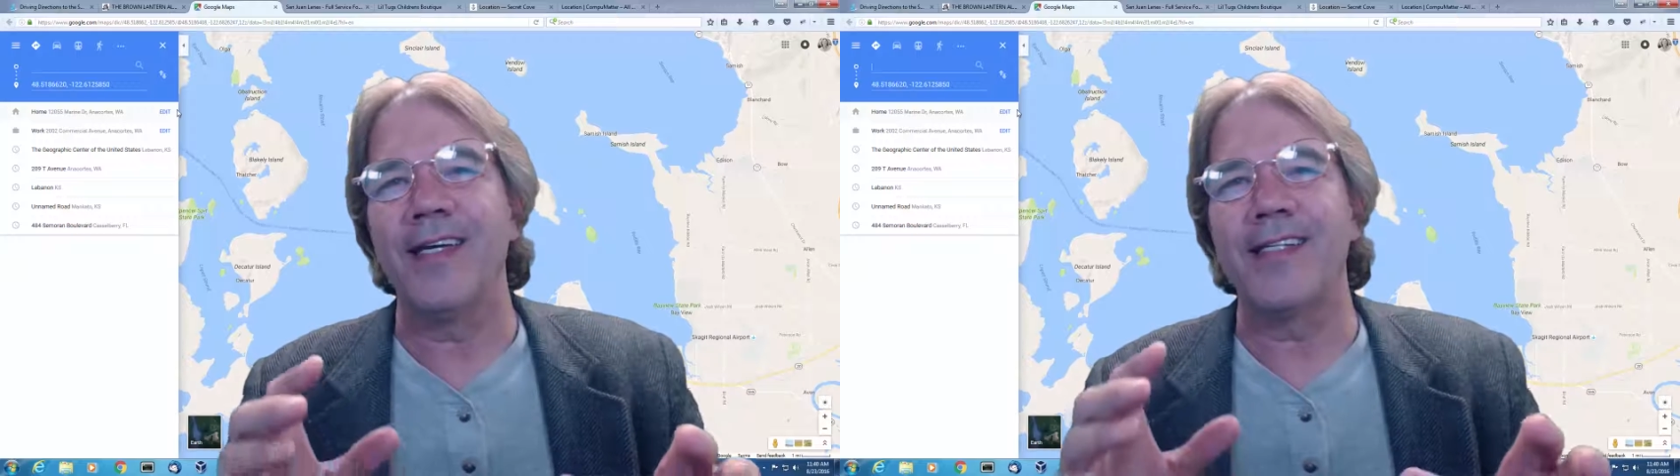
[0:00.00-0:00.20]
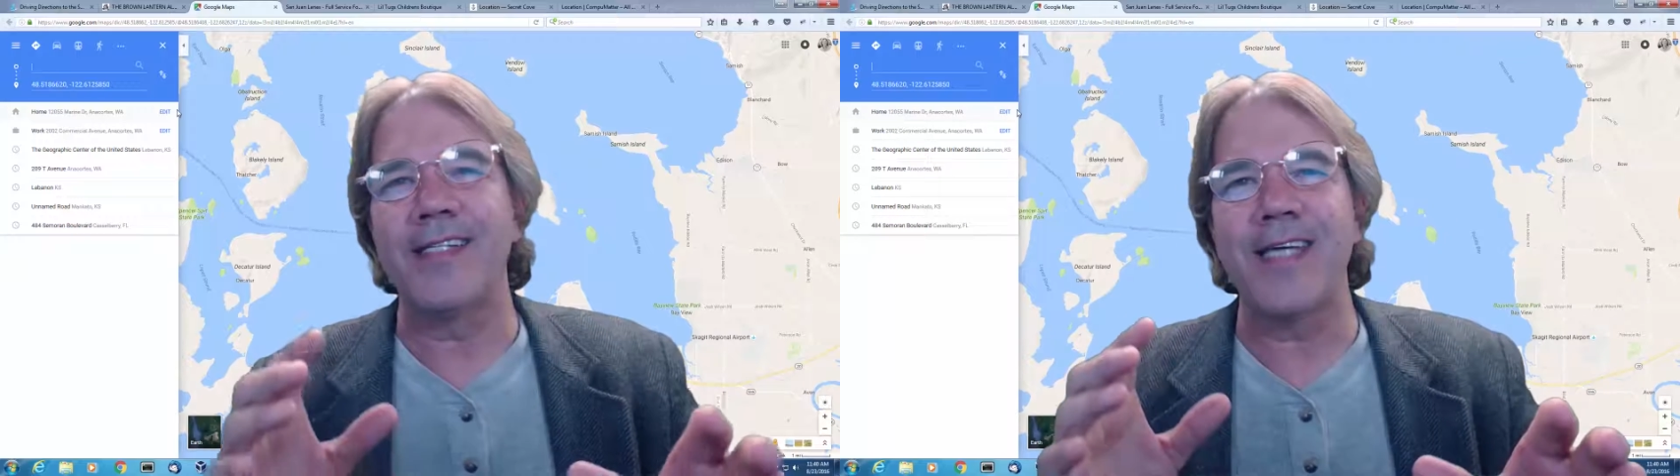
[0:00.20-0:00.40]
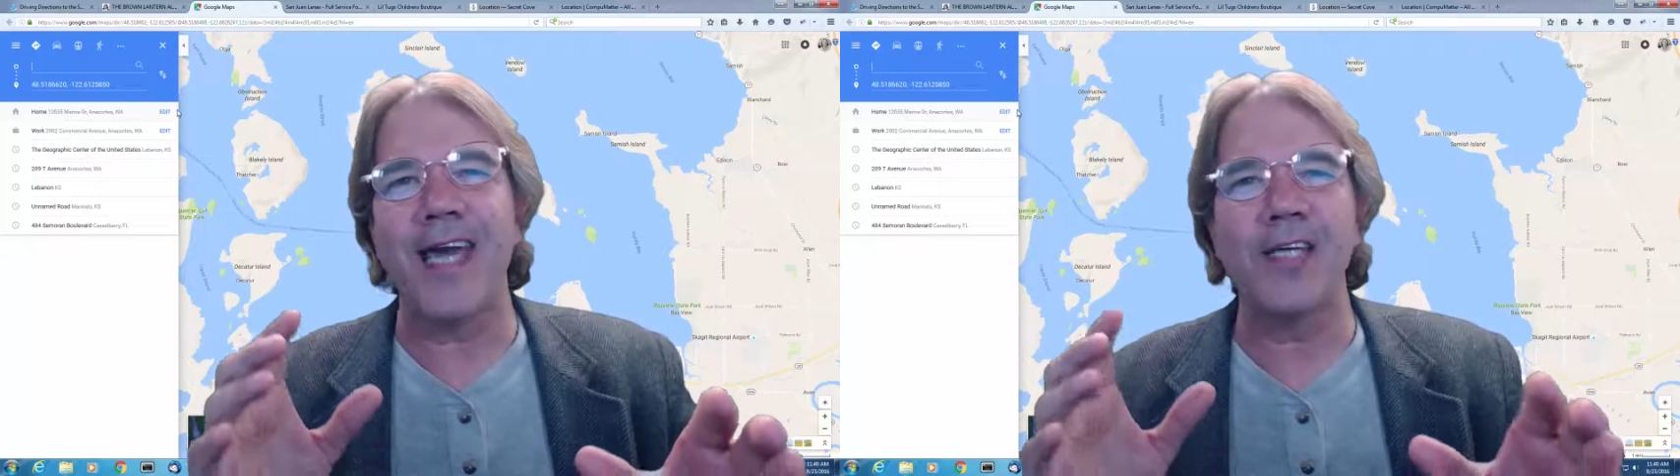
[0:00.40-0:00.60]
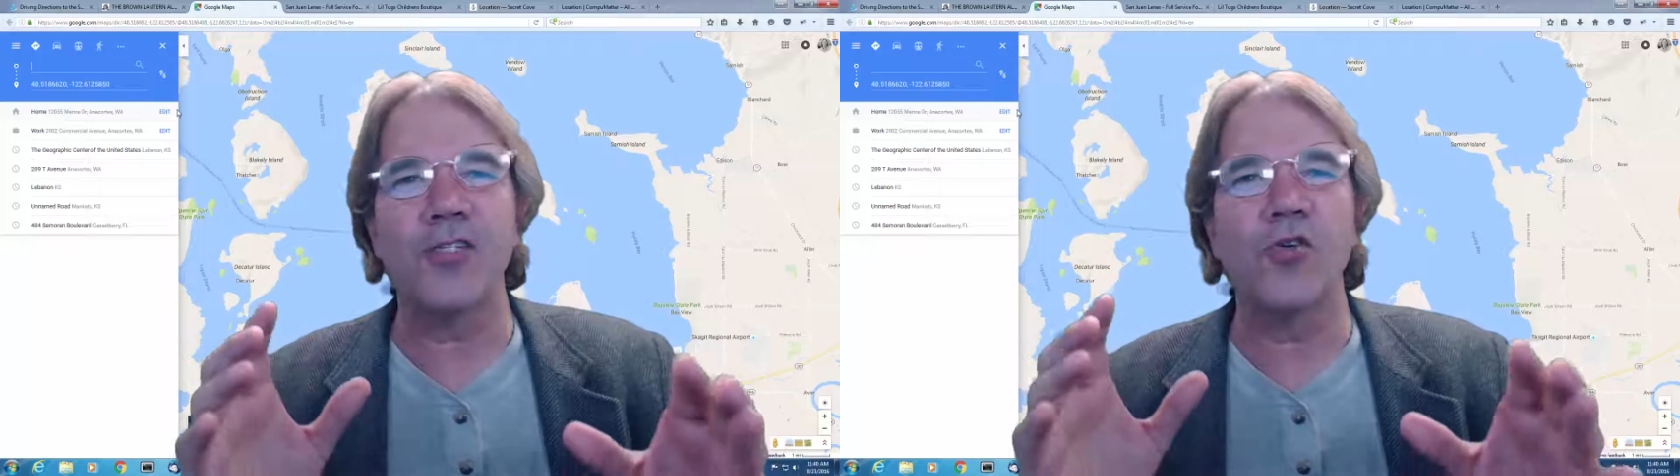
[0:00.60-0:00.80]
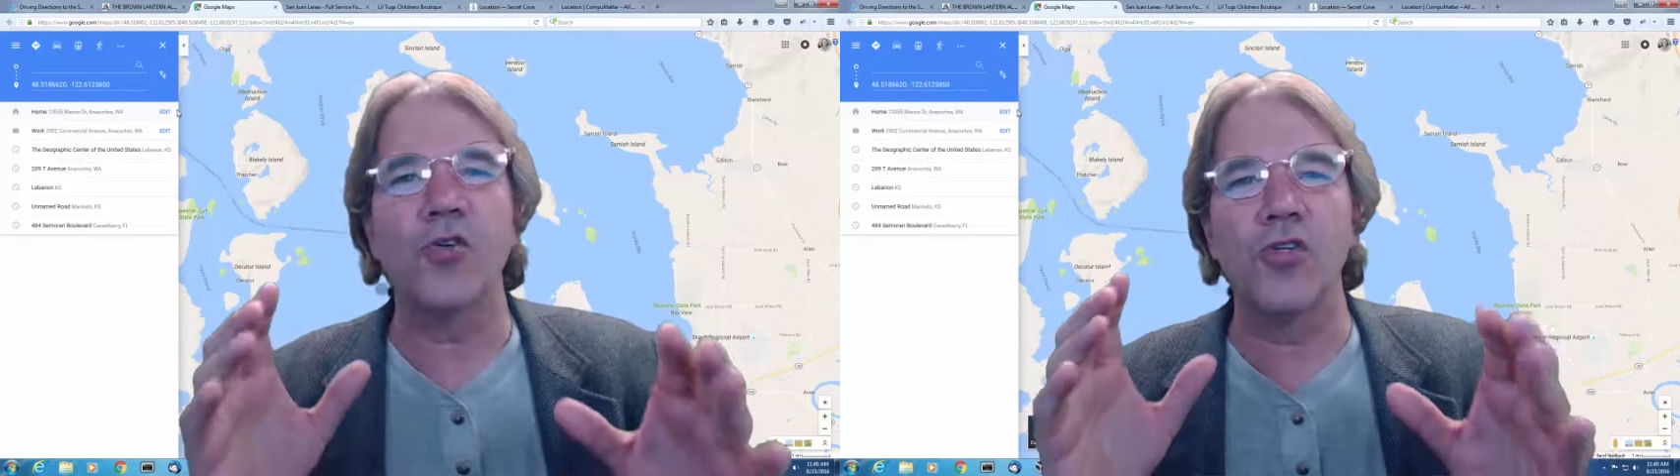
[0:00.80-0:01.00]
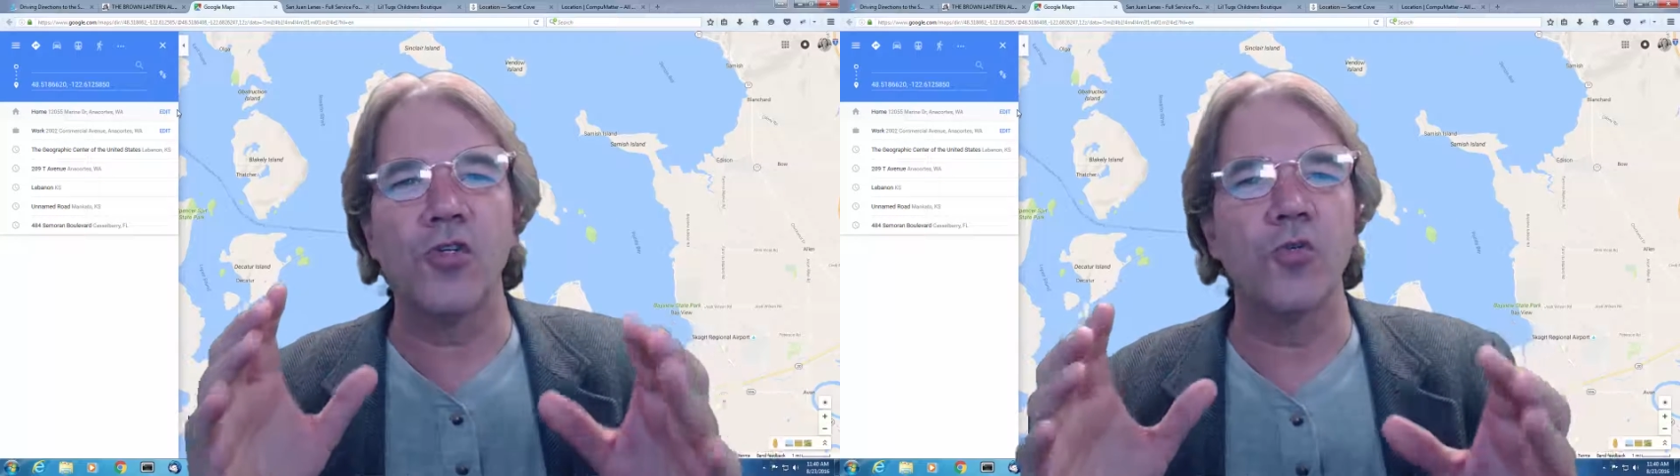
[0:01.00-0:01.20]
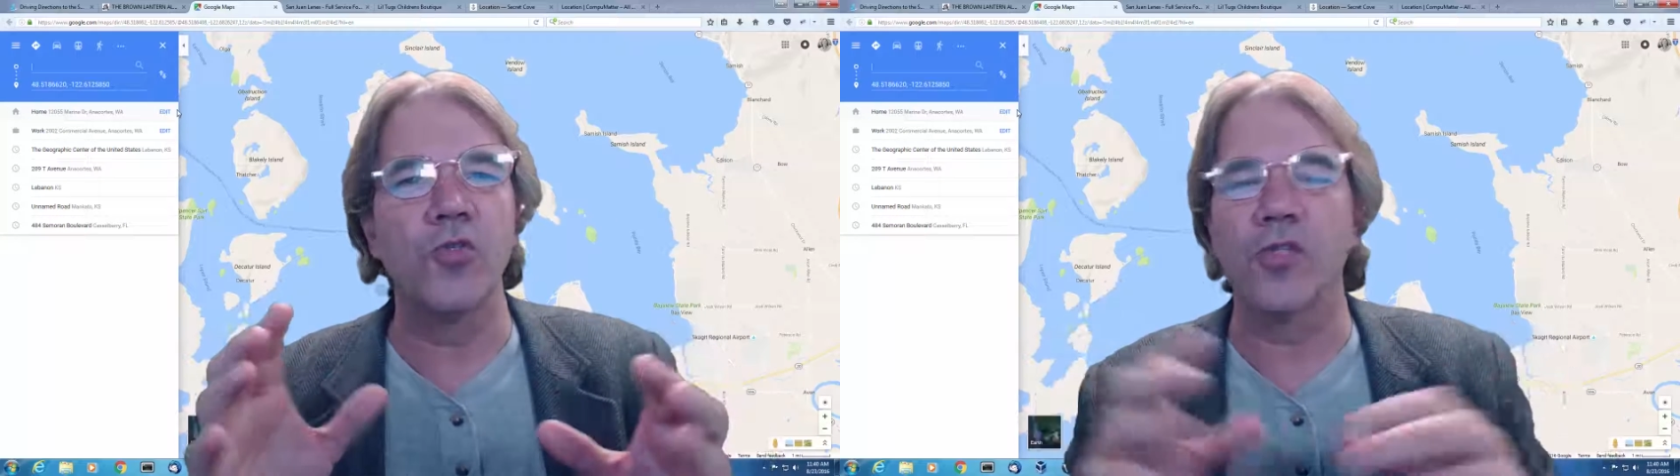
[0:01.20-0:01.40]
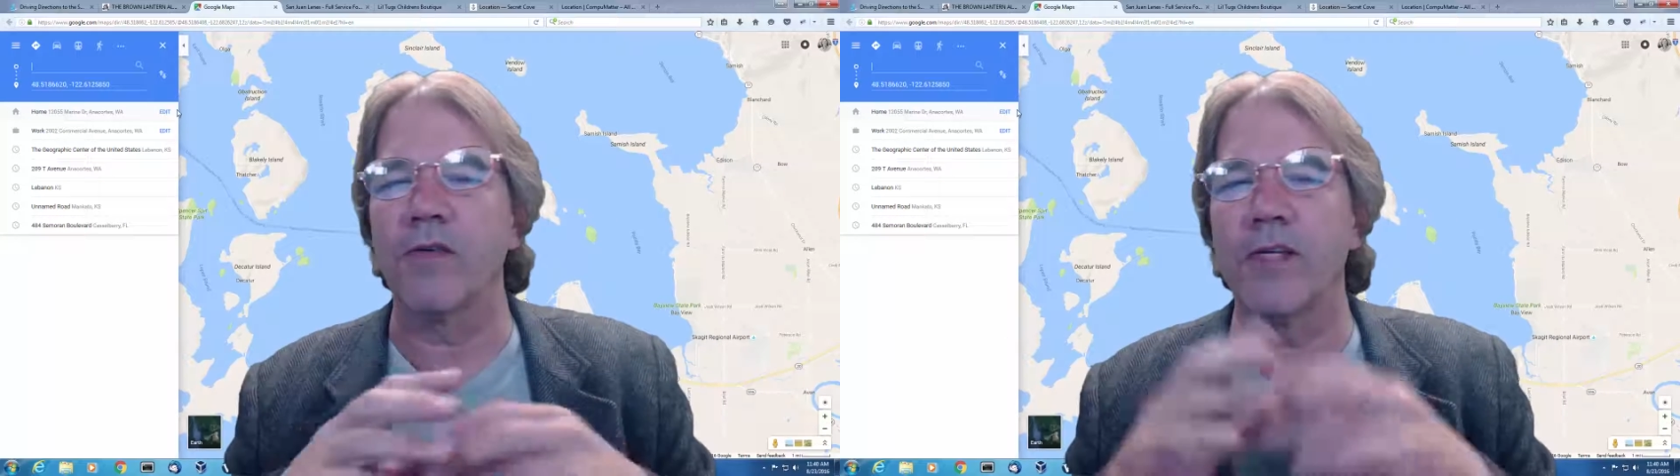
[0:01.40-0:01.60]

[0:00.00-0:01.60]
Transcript: it takes your user